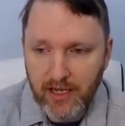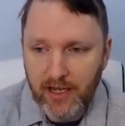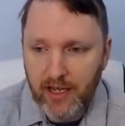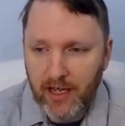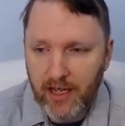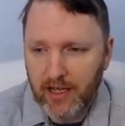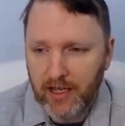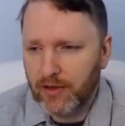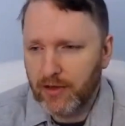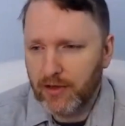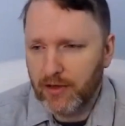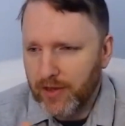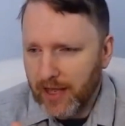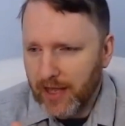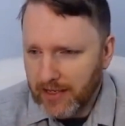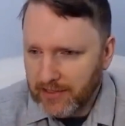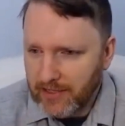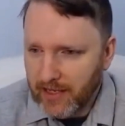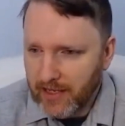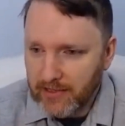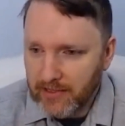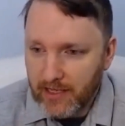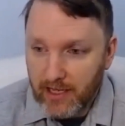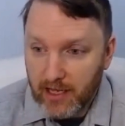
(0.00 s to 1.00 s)
And I know that
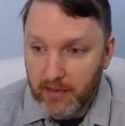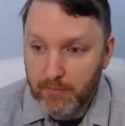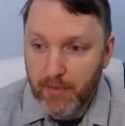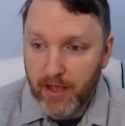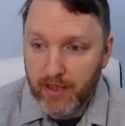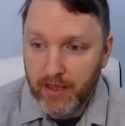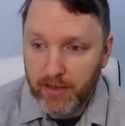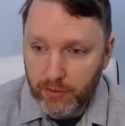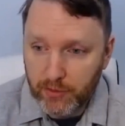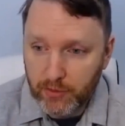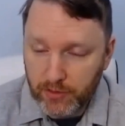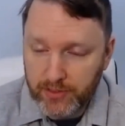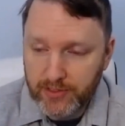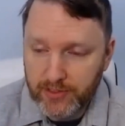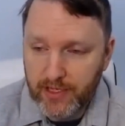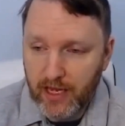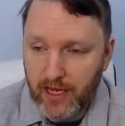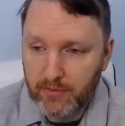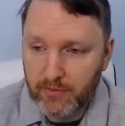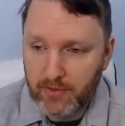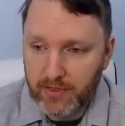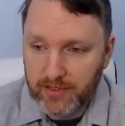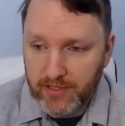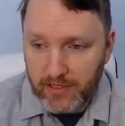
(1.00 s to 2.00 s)
sounds like a motherhood
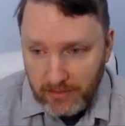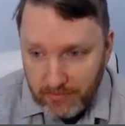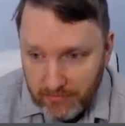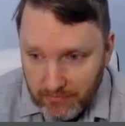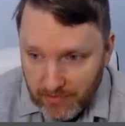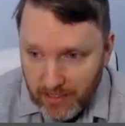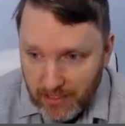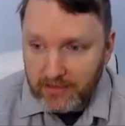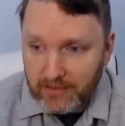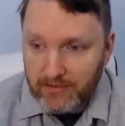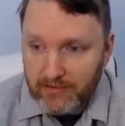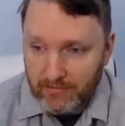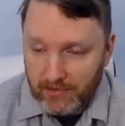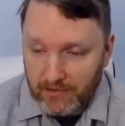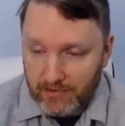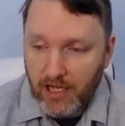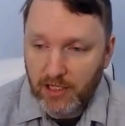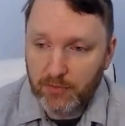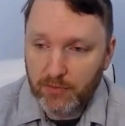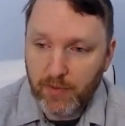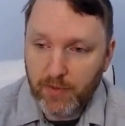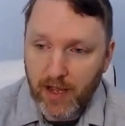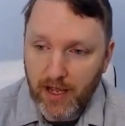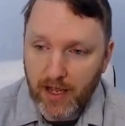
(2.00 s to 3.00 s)
statement, and in
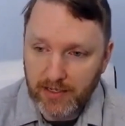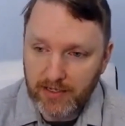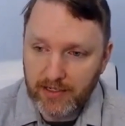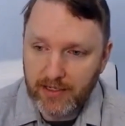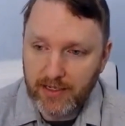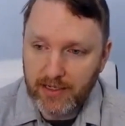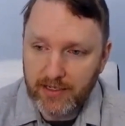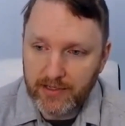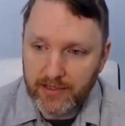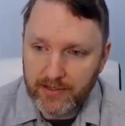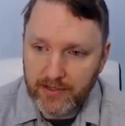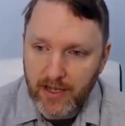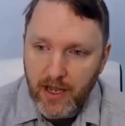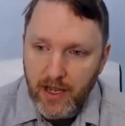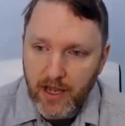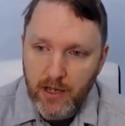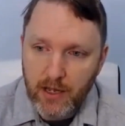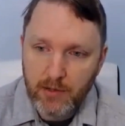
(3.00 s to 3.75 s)
large part it is,